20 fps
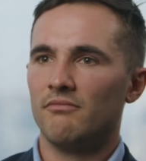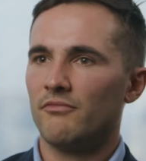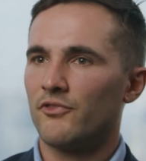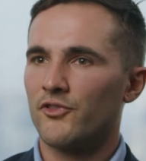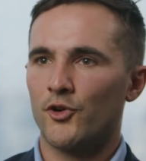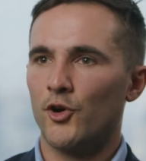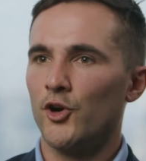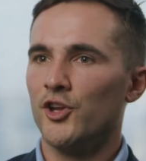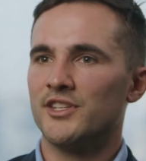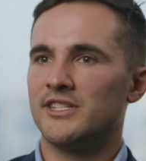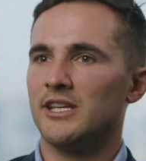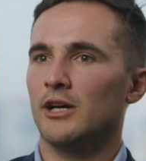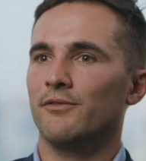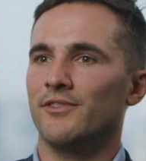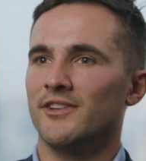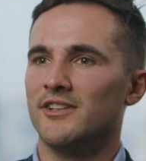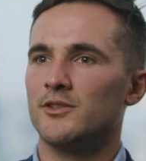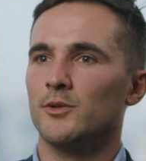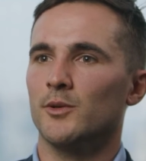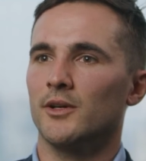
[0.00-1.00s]
throw yourself
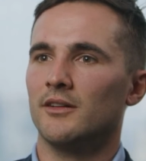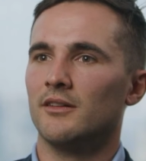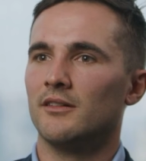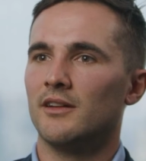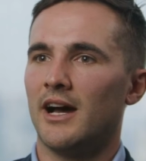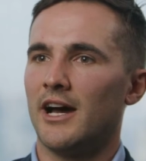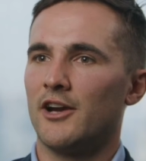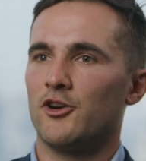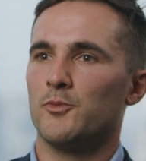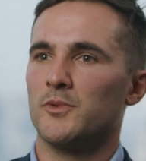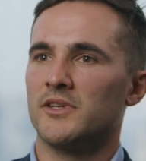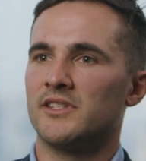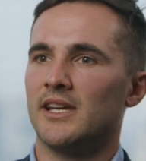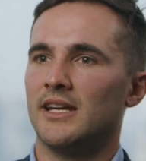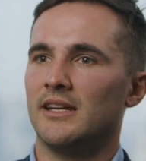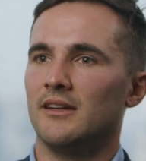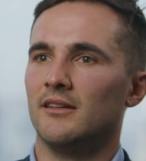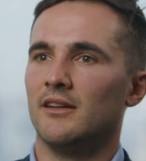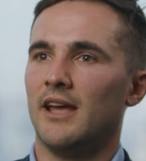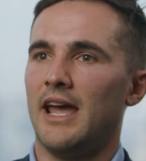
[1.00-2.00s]
into it
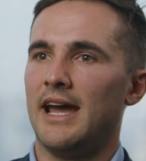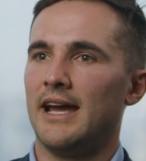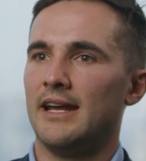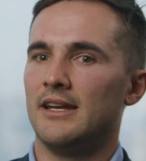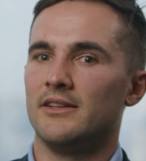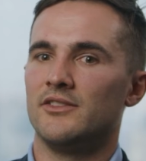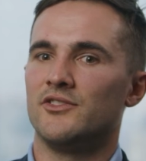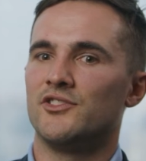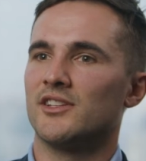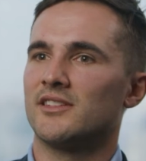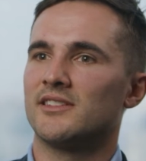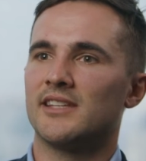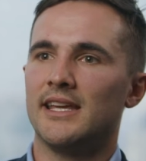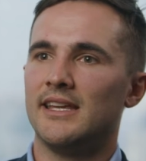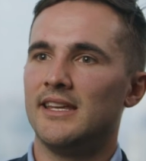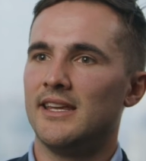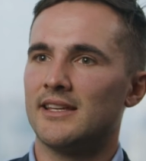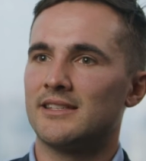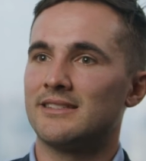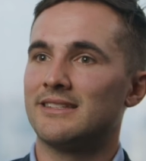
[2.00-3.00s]
100% and just say
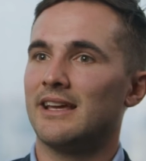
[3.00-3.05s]
yes